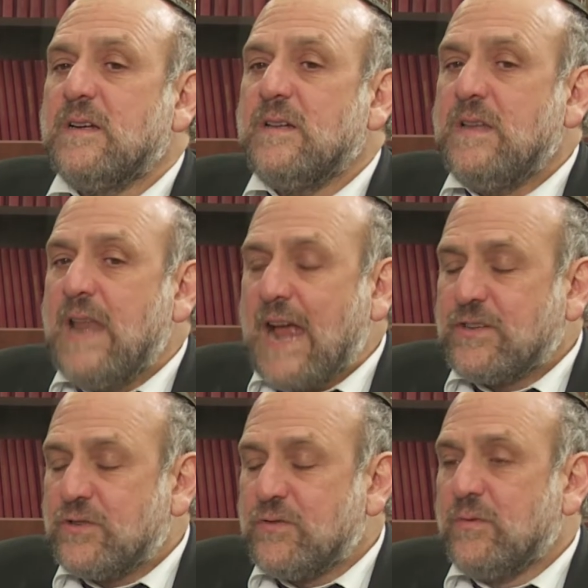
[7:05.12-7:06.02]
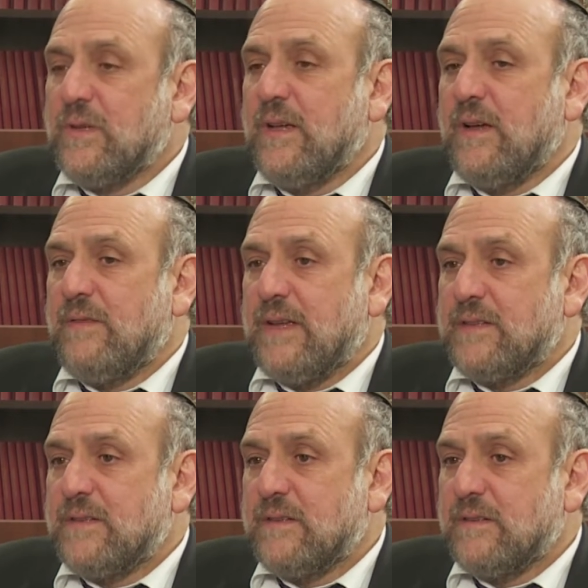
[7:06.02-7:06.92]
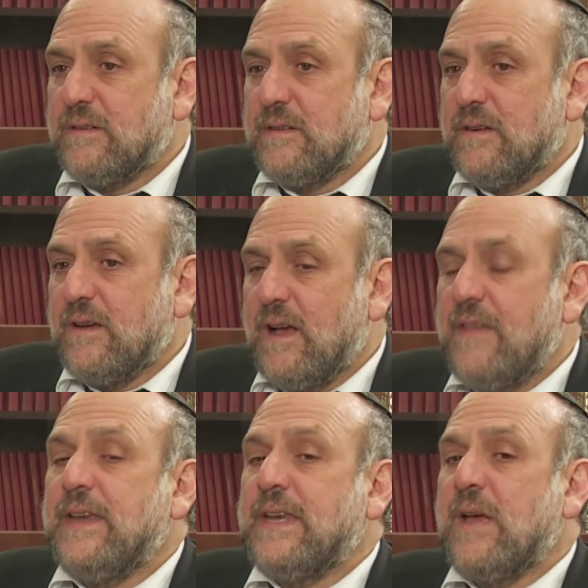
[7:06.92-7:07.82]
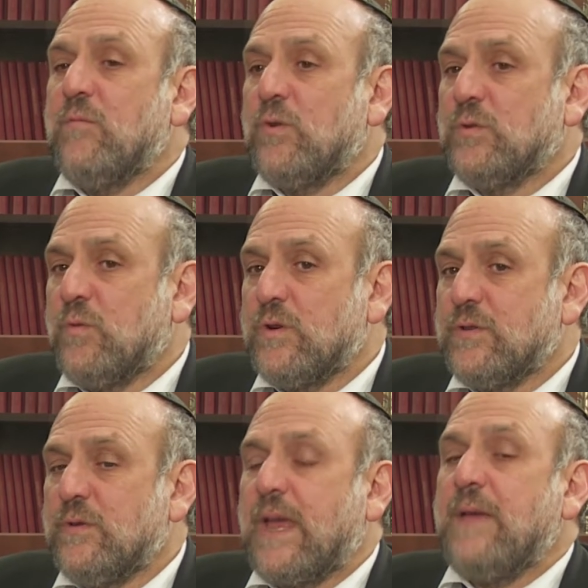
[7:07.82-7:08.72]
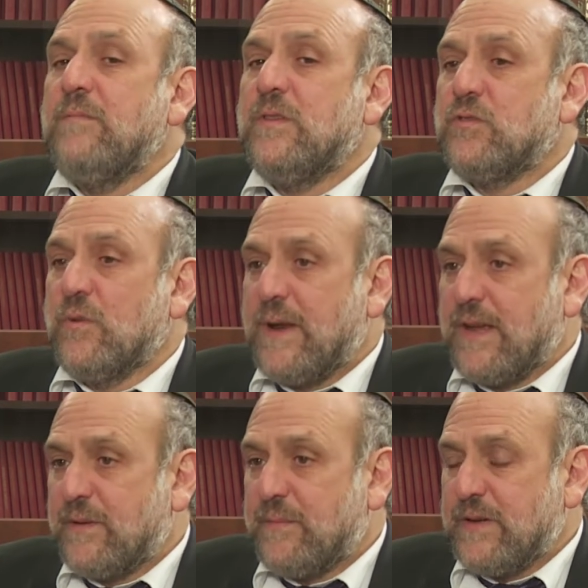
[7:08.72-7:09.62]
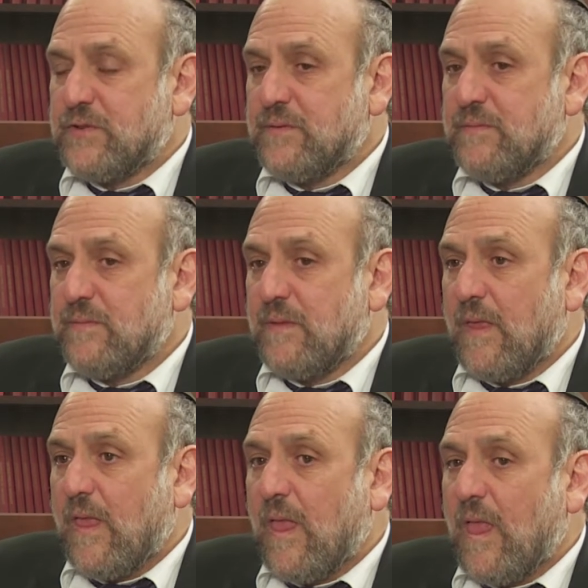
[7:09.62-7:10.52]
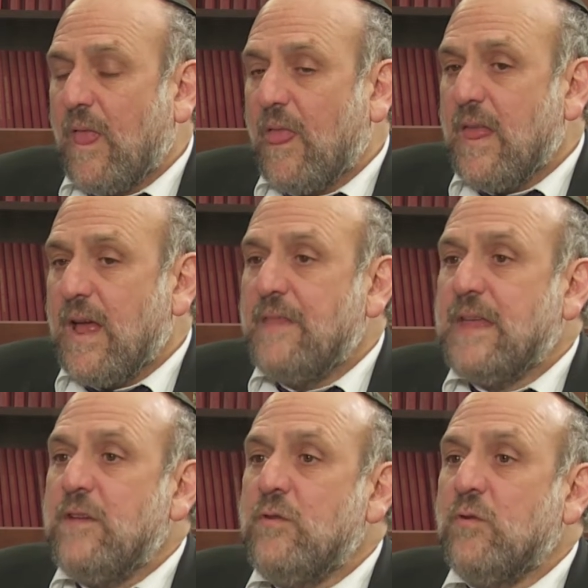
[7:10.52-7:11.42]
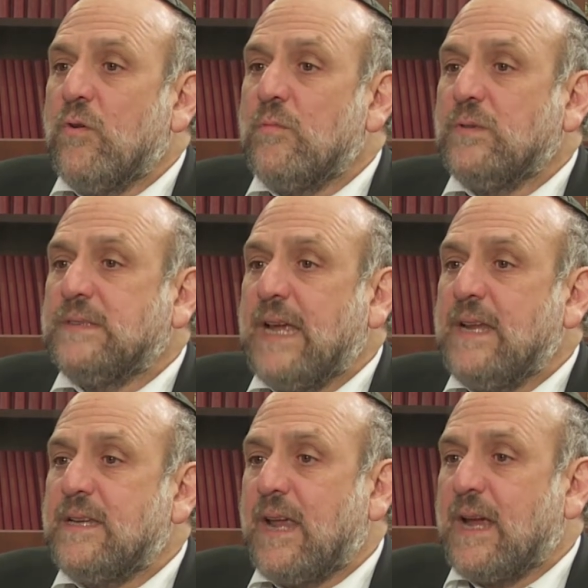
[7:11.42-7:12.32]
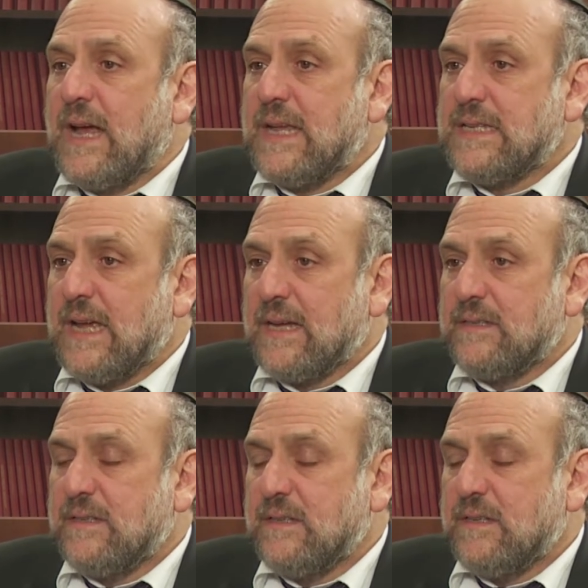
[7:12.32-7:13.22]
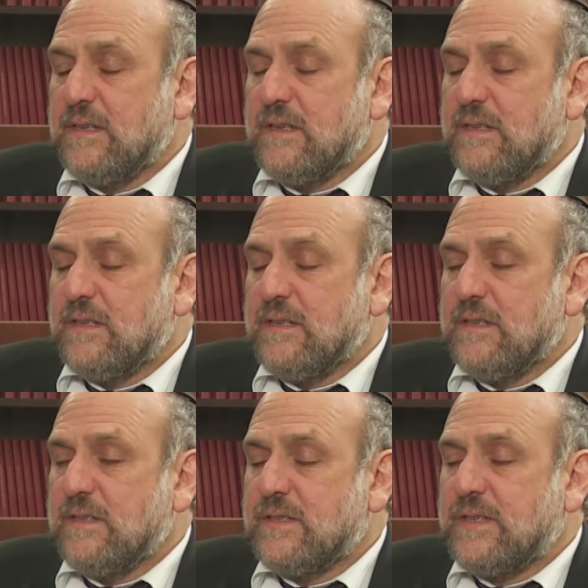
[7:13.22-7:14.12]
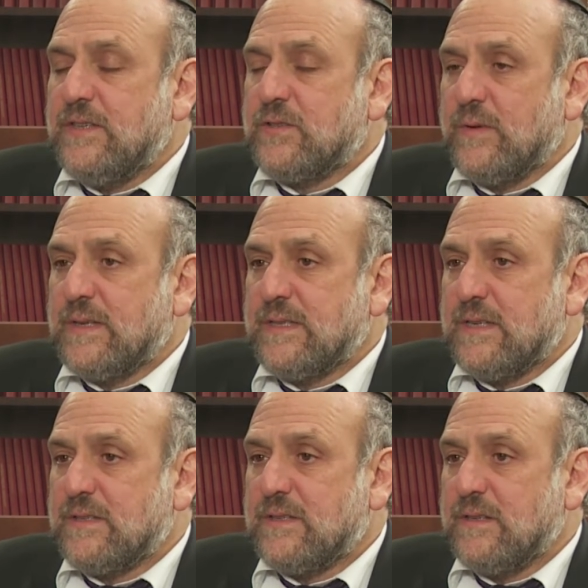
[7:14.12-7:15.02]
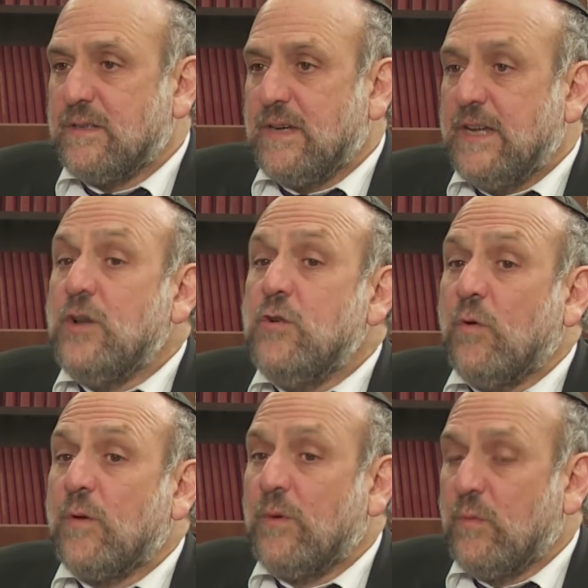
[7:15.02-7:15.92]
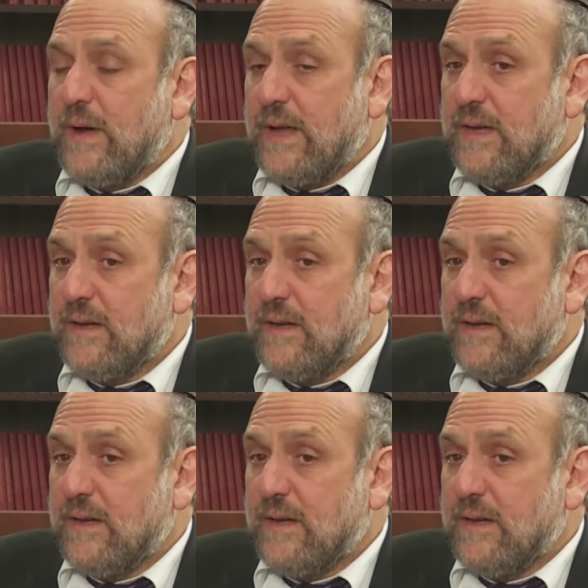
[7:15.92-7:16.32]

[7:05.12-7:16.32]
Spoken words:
natural event. And then came World War II, came the German occupation. And that normal day-to-day contact ceased to exist in a normal way.